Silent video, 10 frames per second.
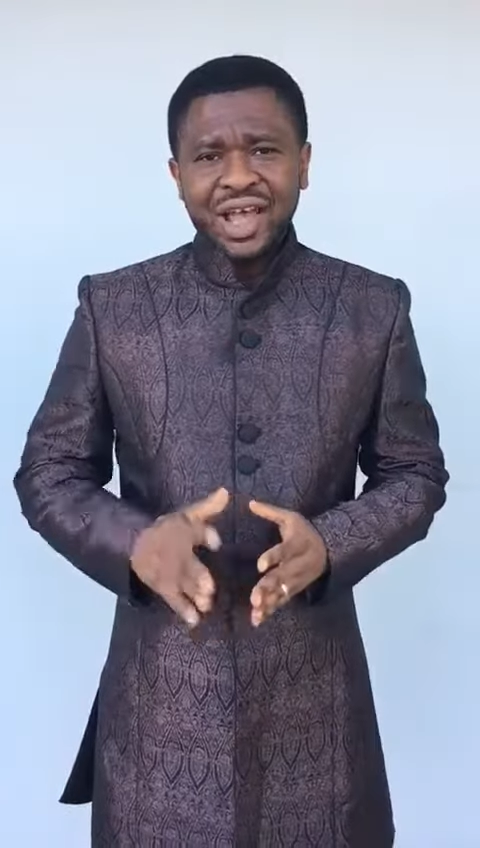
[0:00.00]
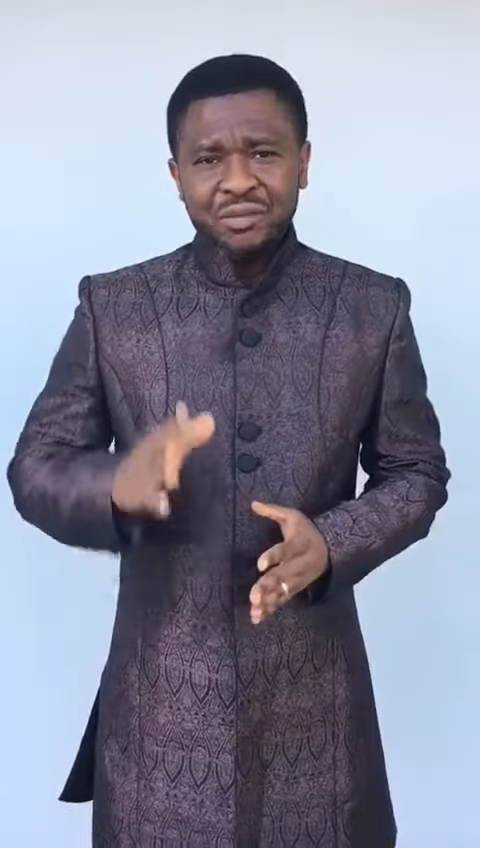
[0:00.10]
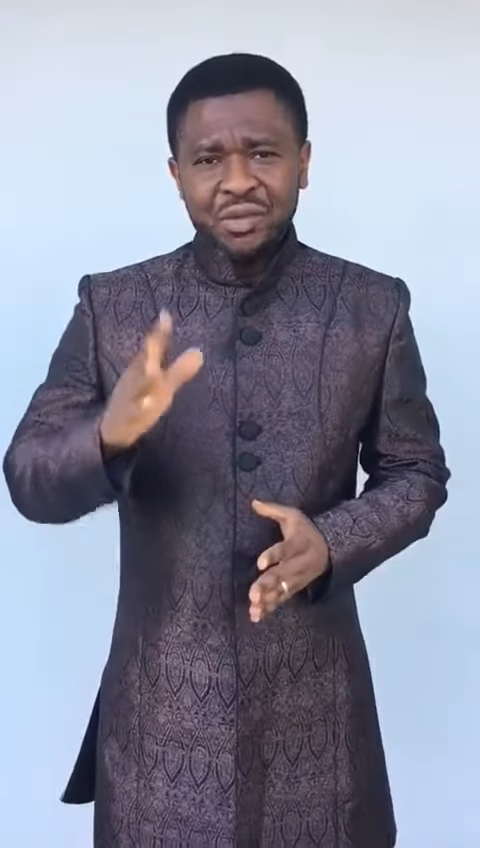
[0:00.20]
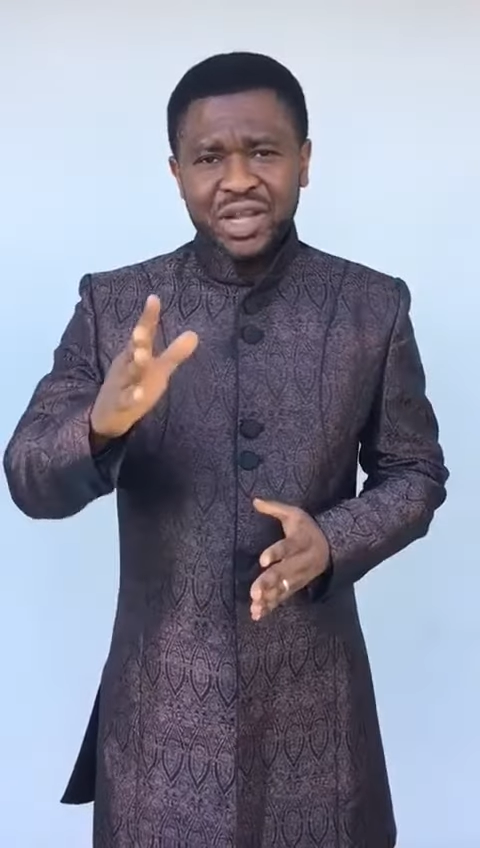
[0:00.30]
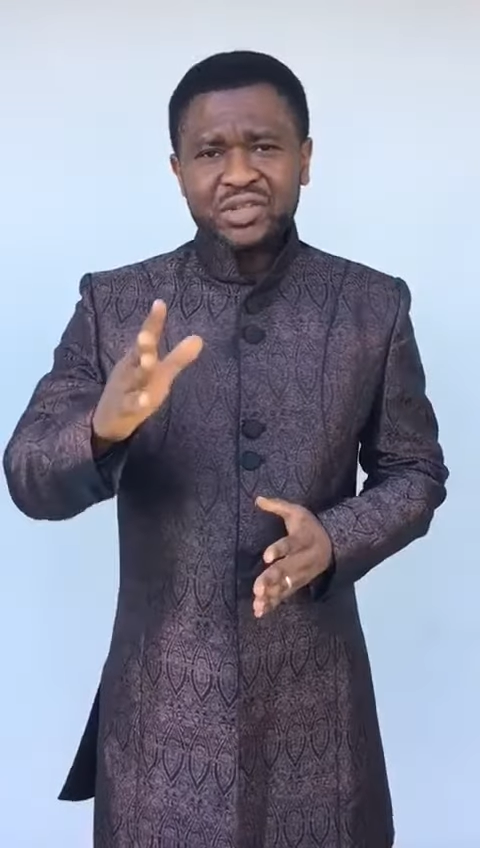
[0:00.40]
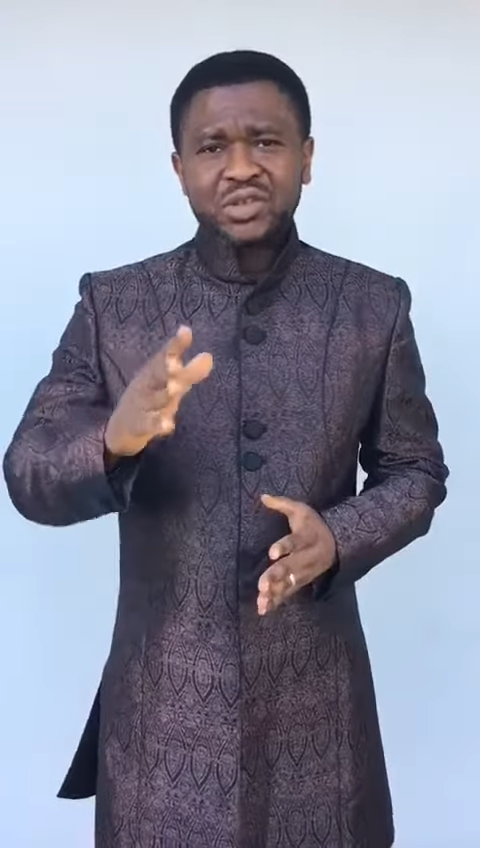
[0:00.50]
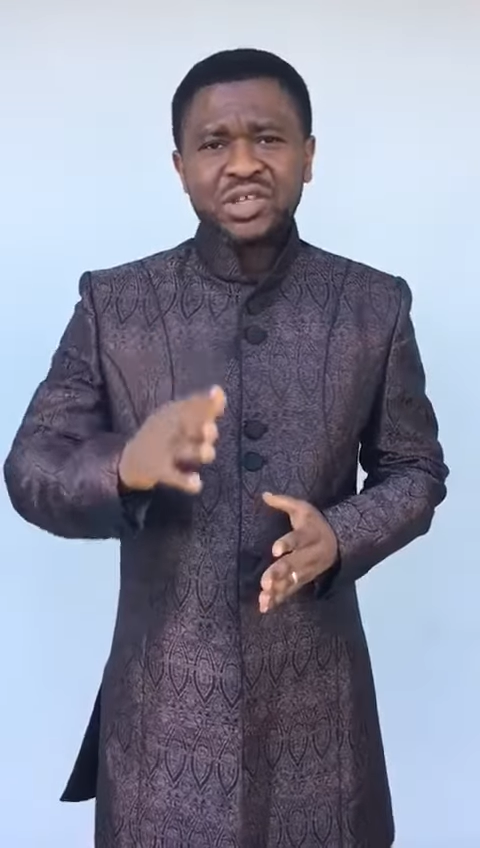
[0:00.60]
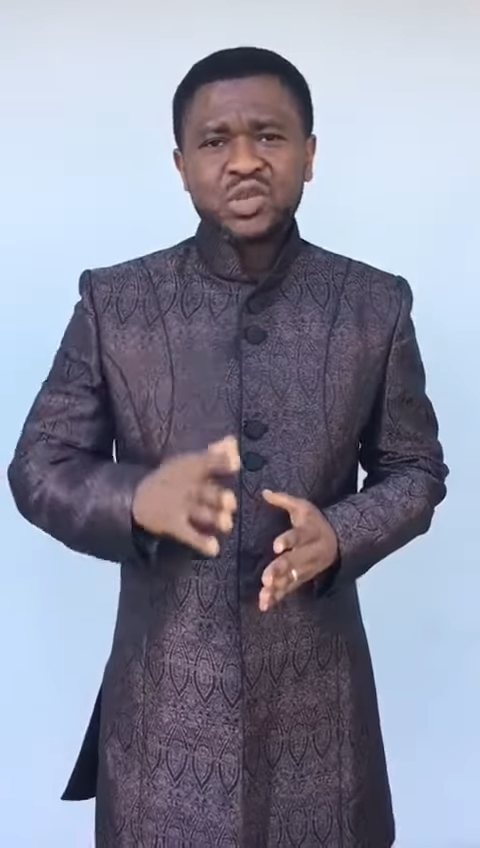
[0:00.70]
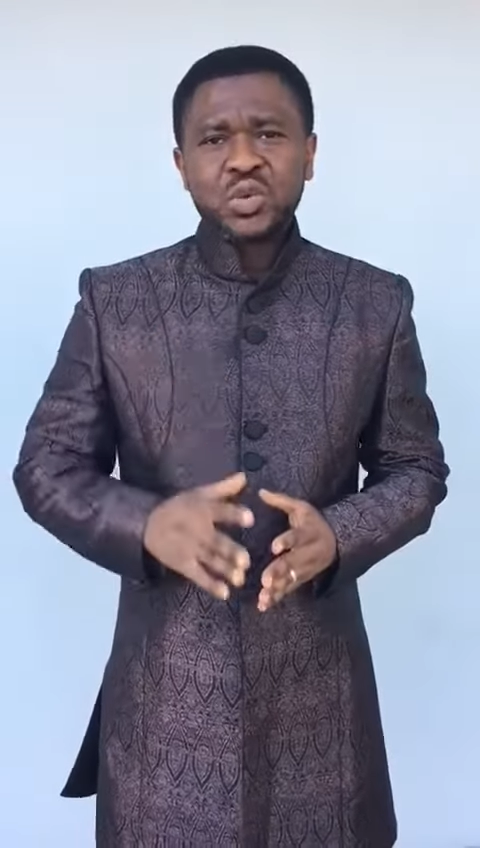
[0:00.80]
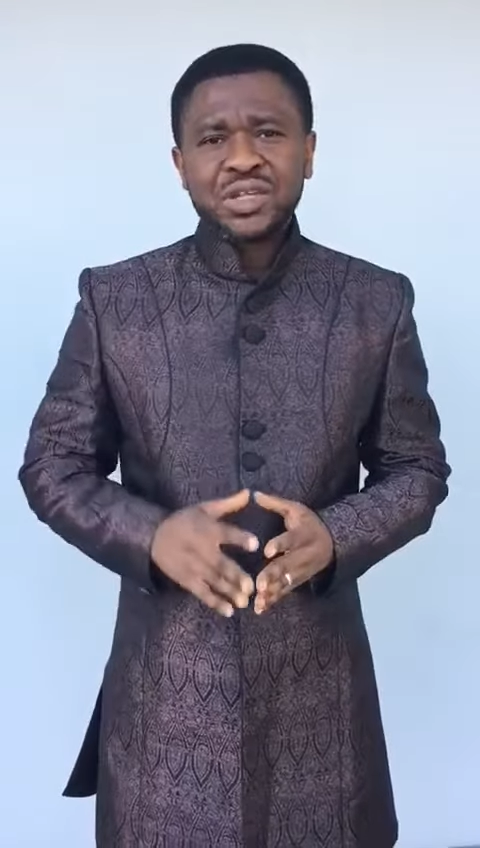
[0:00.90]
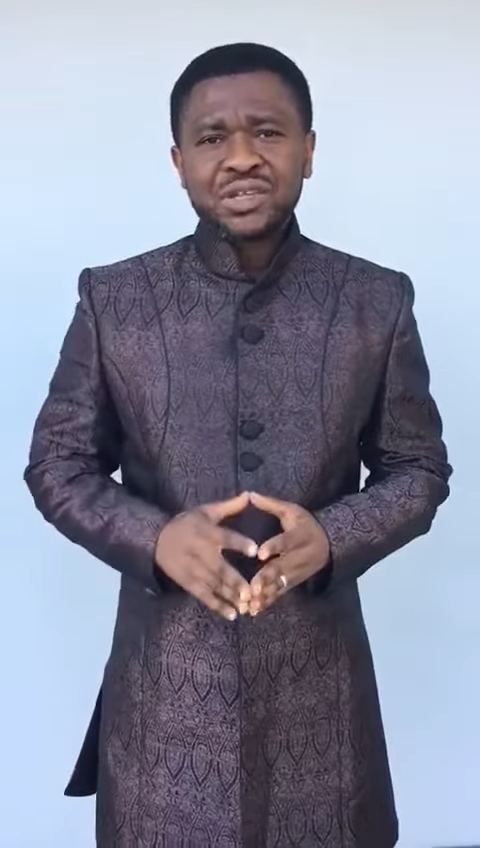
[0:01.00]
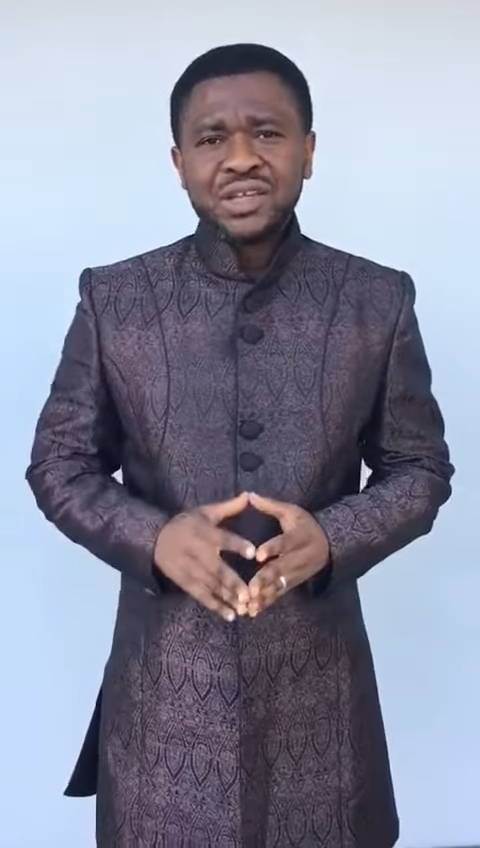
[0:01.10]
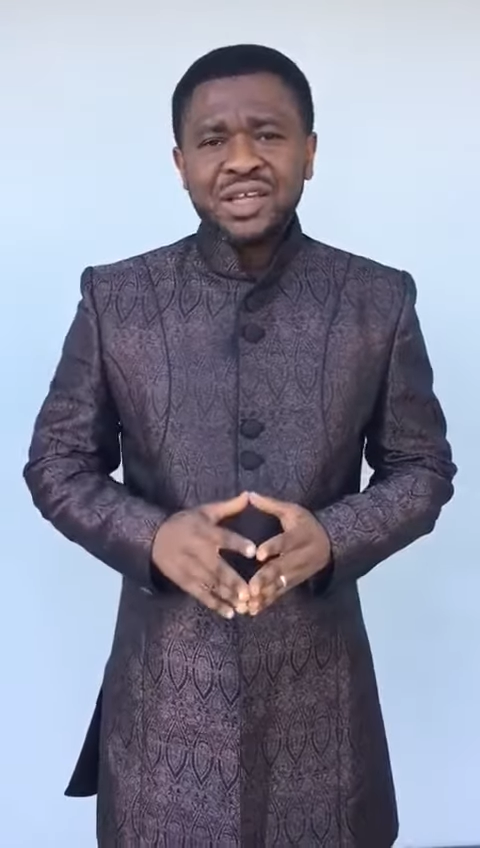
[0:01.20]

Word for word: I bless you this week.